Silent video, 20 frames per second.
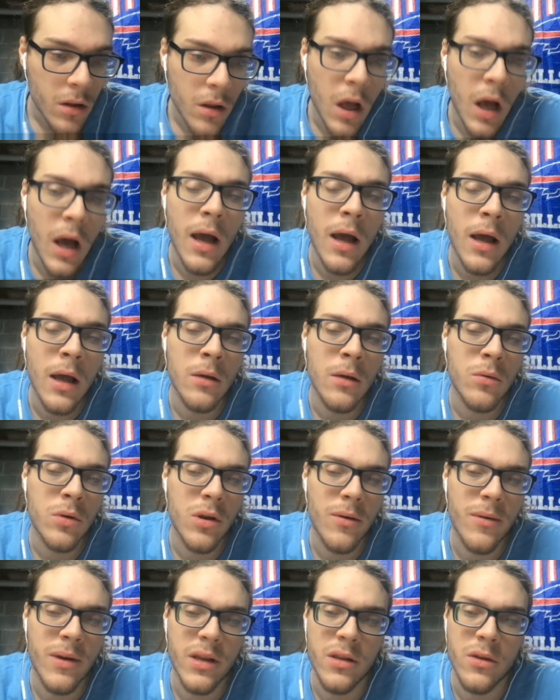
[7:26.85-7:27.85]
what do
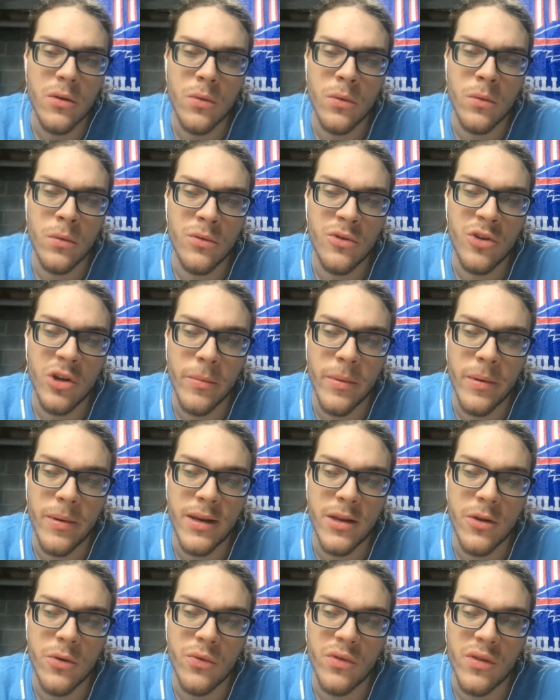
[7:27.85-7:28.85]
I want
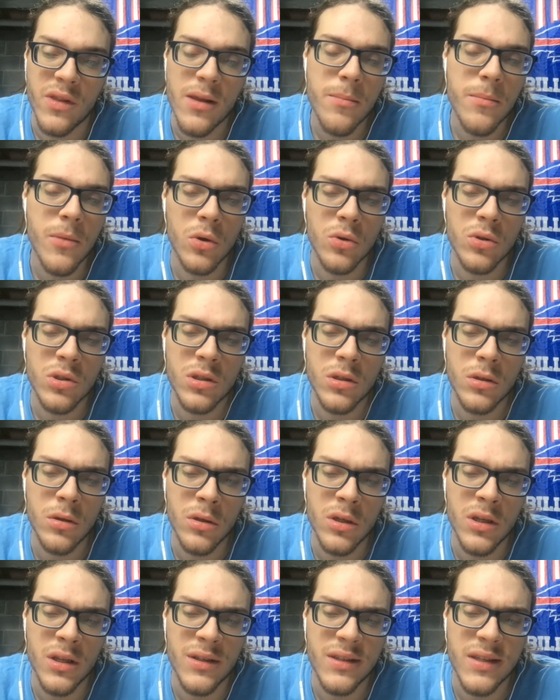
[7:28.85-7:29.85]
to use? The most
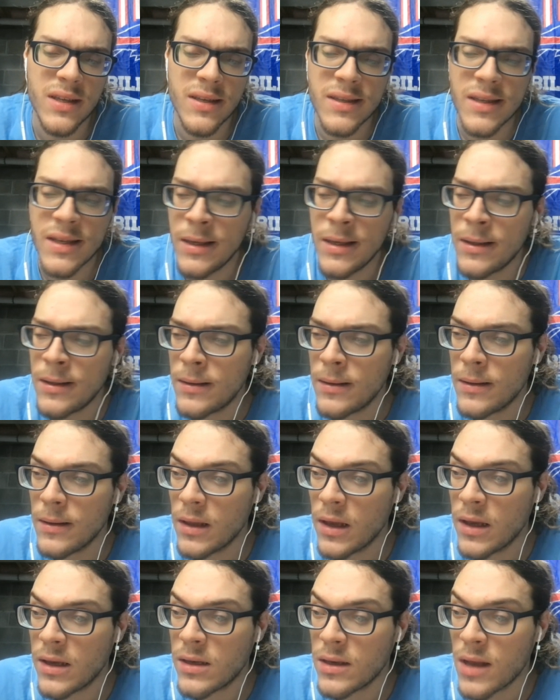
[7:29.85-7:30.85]
consistent,
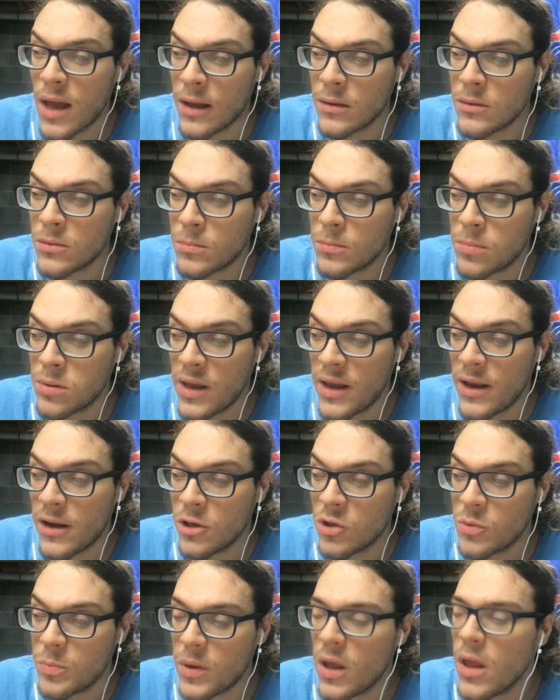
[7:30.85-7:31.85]
like not
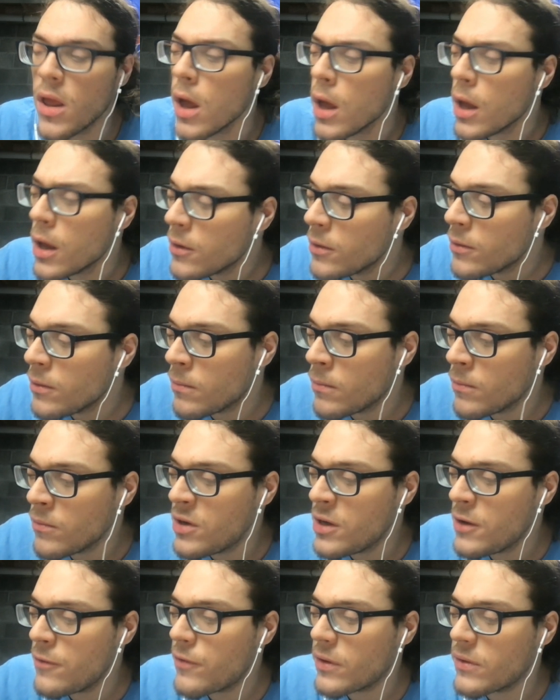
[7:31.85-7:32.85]
players, but
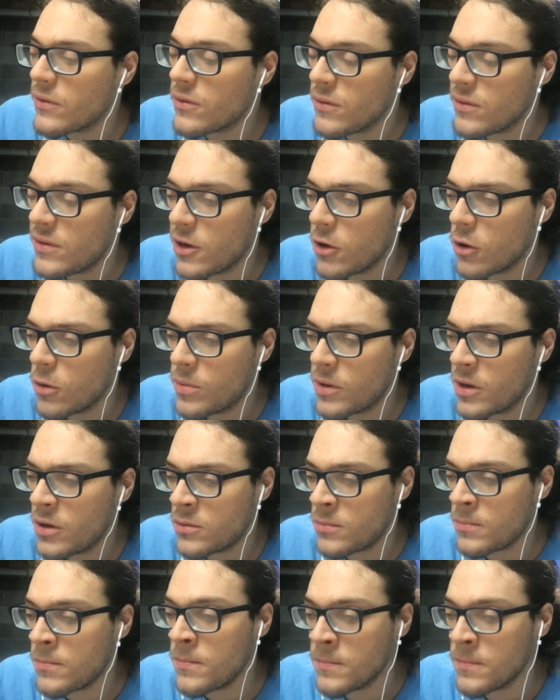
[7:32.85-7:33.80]
defensive interior players,